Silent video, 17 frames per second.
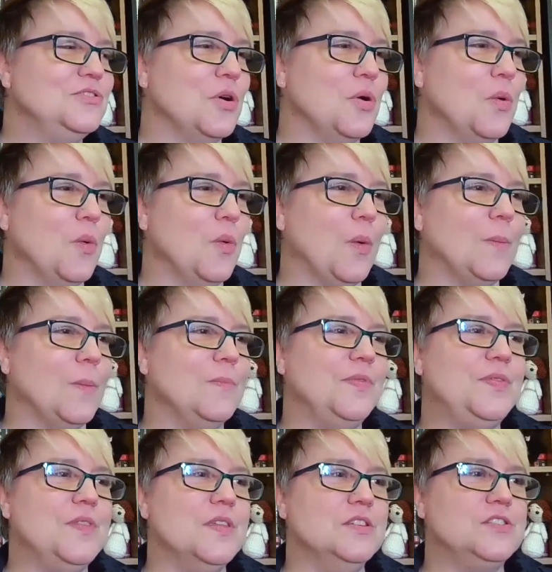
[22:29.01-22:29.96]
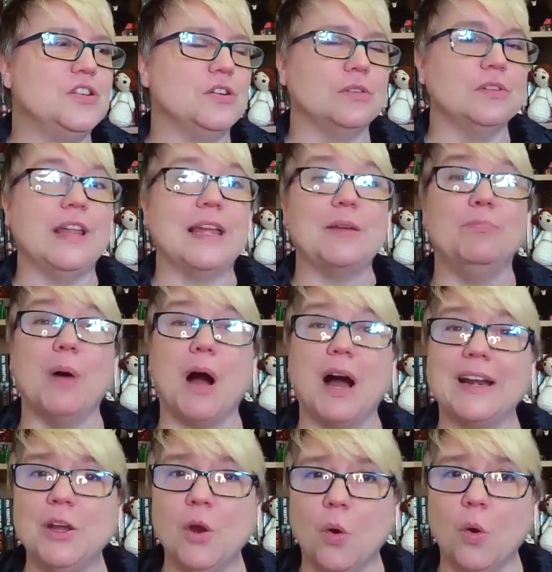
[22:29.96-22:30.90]
So certain, like,
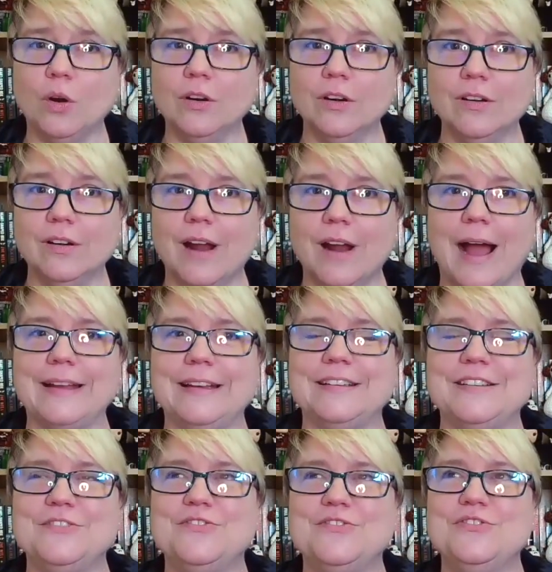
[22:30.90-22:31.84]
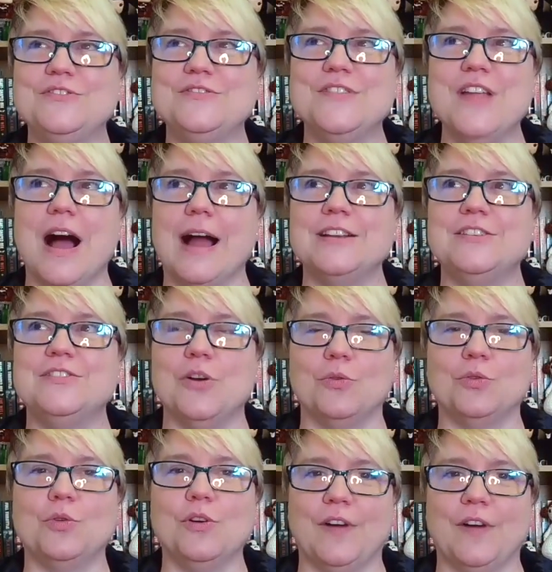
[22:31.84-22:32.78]
body horror, I
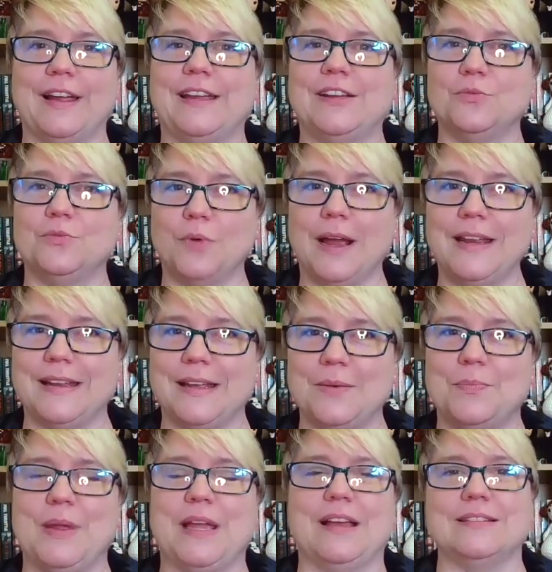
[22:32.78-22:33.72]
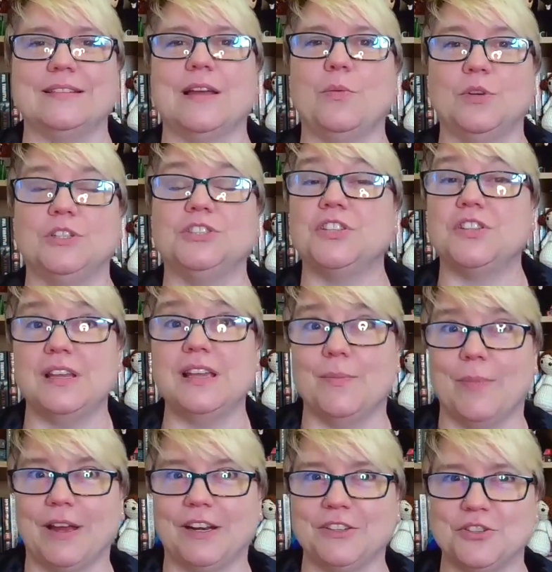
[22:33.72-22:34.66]
don't know if I could write it because I would just
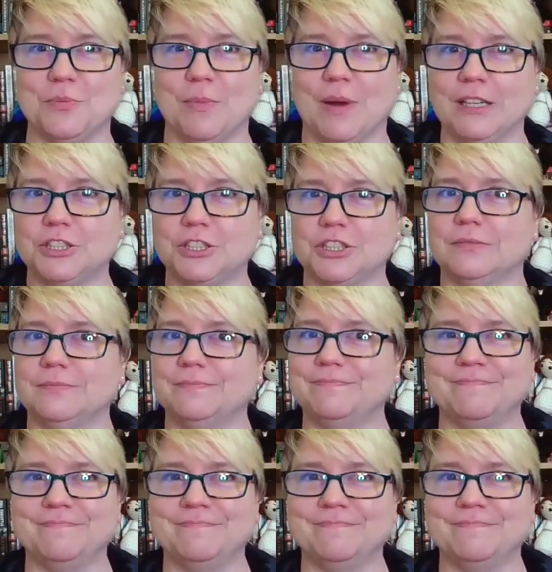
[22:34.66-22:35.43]
think about it too much.